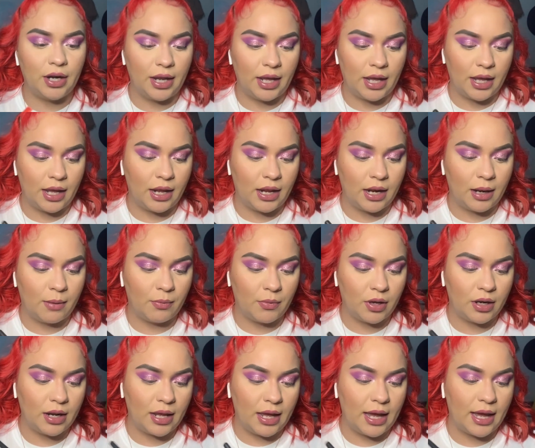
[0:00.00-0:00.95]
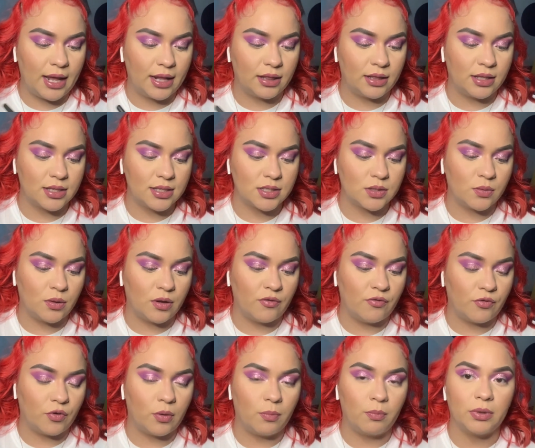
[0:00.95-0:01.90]
and I'm gonna add this one
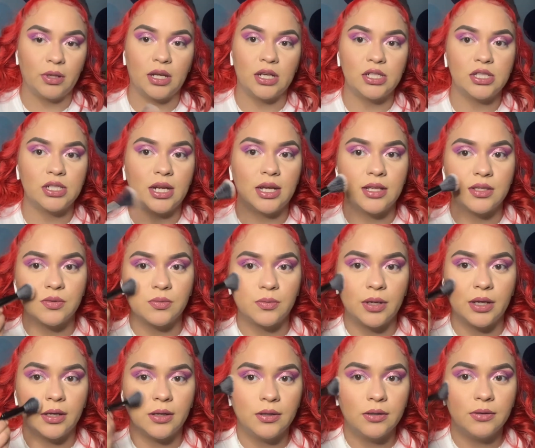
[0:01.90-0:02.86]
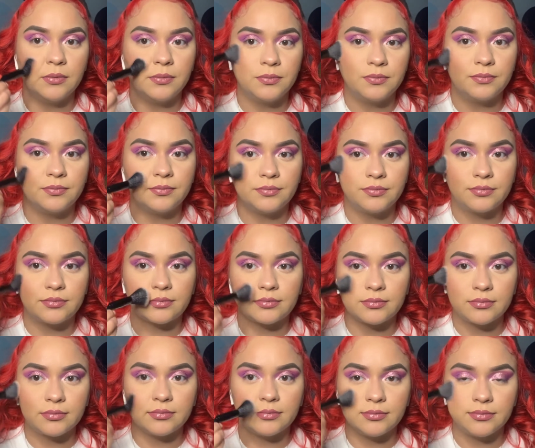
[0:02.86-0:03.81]
for blush as well.
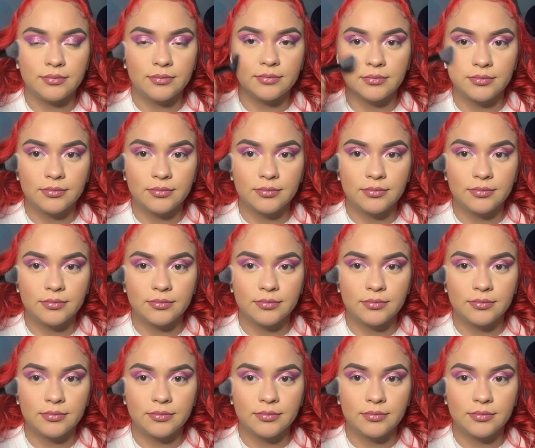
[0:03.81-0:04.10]
Do